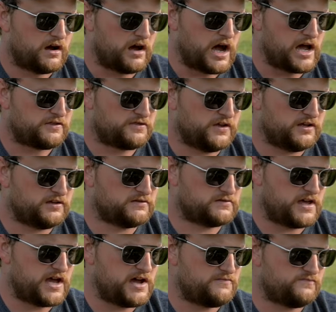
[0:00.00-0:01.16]
I think
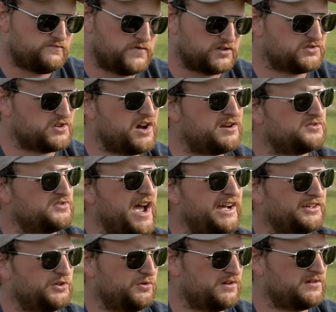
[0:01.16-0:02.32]
that this gun is
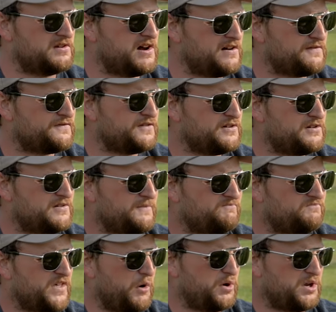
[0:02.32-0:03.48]
accurate enough
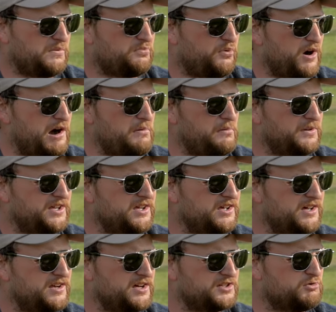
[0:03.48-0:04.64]
that we can probably
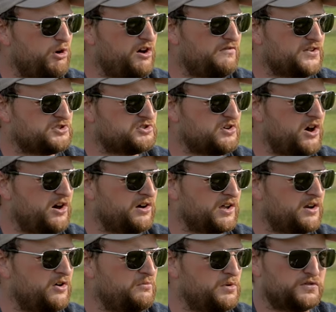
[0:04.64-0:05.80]
hit a twelve inch gong at
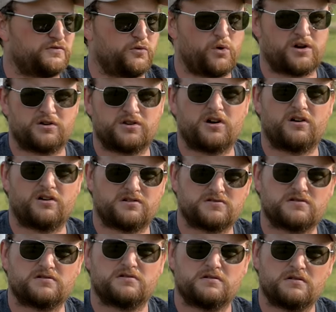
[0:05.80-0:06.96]
almost four hundred yards.
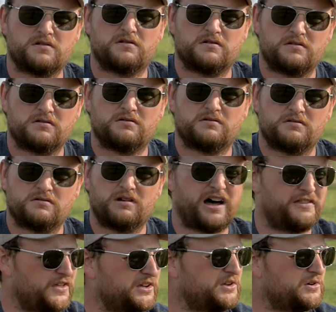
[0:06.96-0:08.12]
I
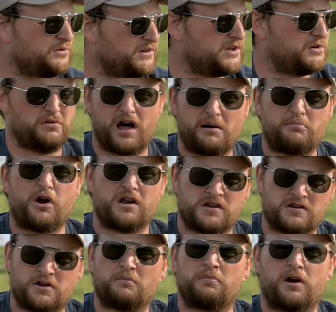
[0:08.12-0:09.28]
think it'll, it'll lob right
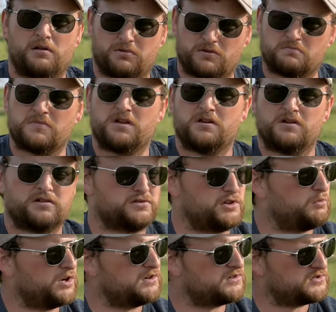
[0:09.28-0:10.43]
in, no problem. So
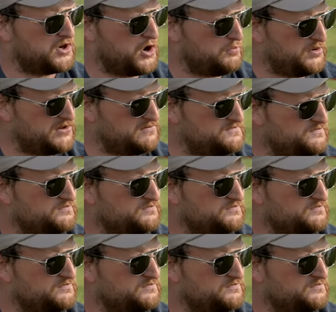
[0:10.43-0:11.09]
we're gonna scope it.